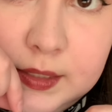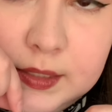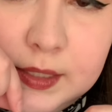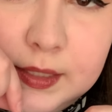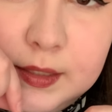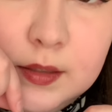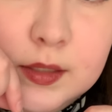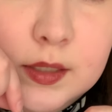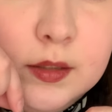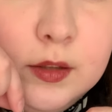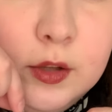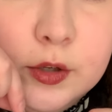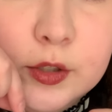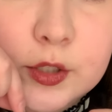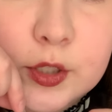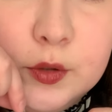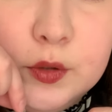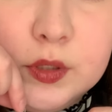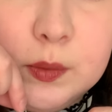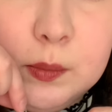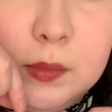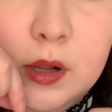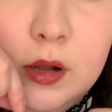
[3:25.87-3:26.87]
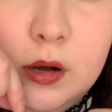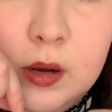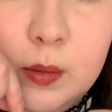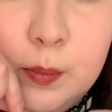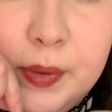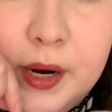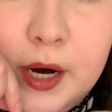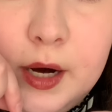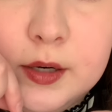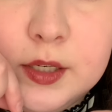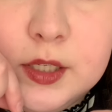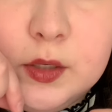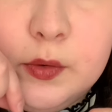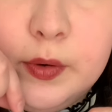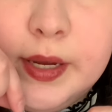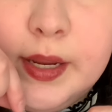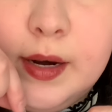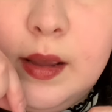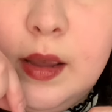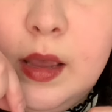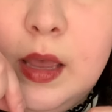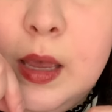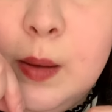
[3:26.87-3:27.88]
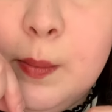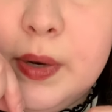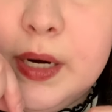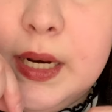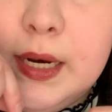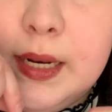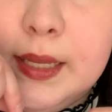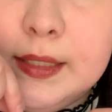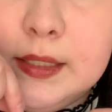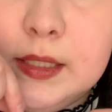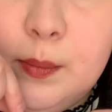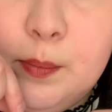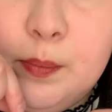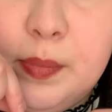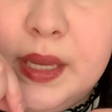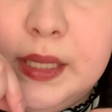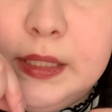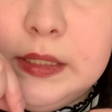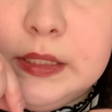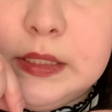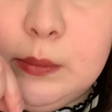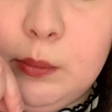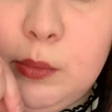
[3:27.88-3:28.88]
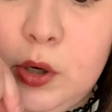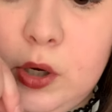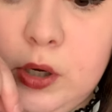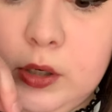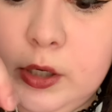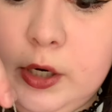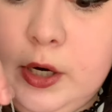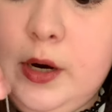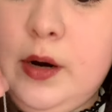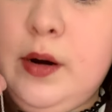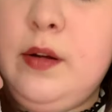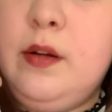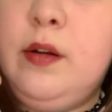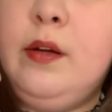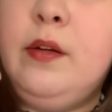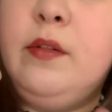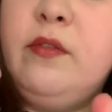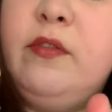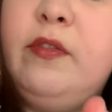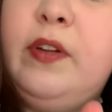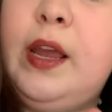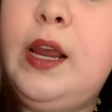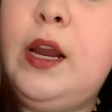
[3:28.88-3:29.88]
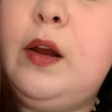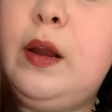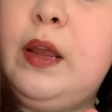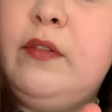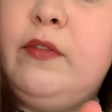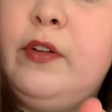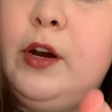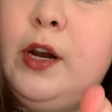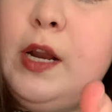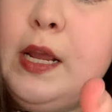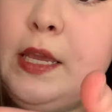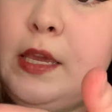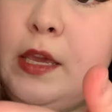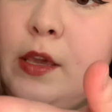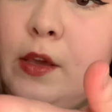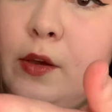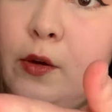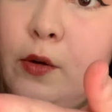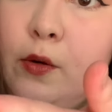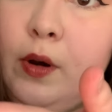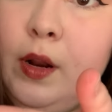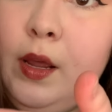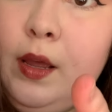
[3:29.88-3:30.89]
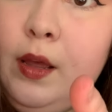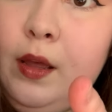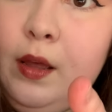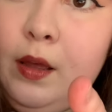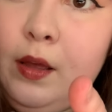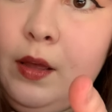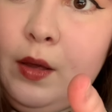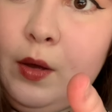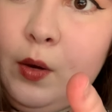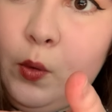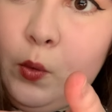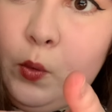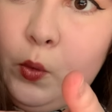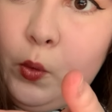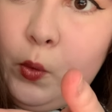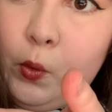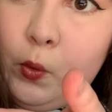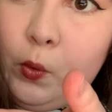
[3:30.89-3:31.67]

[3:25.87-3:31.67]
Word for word: It doesn't look too small compared to it, but it is a bit smaller. Very, very cute. Ooh,